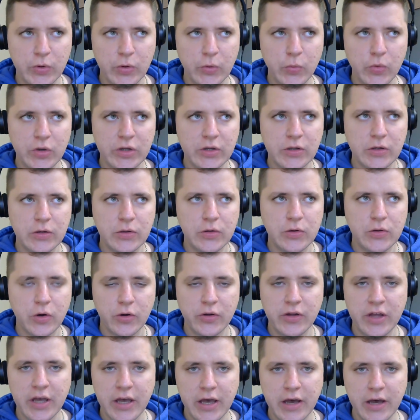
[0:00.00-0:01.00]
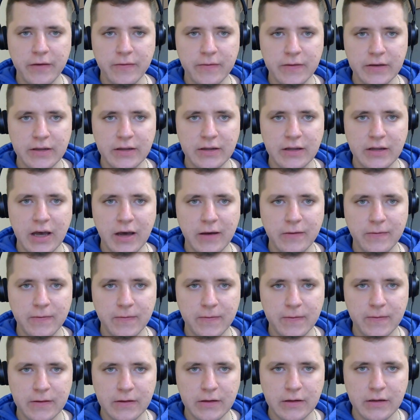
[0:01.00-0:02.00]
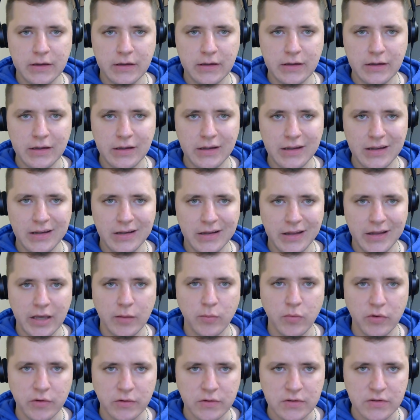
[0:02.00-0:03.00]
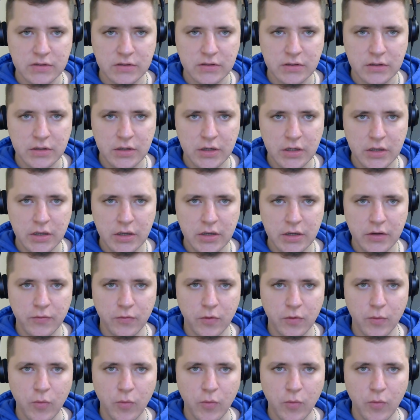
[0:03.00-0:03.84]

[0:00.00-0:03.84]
we don't have enough labels for